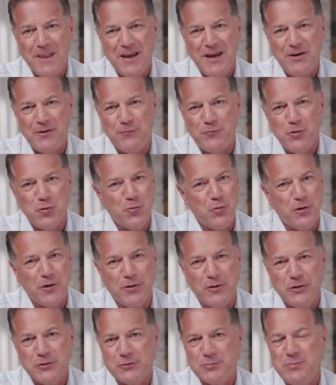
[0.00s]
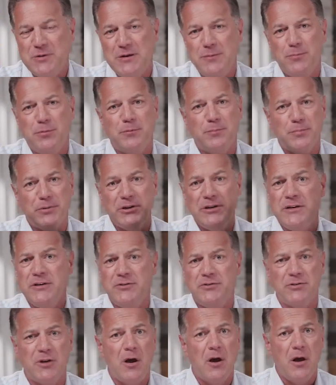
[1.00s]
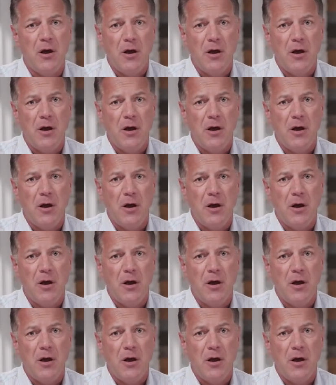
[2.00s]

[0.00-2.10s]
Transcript: And if you're one of those people, please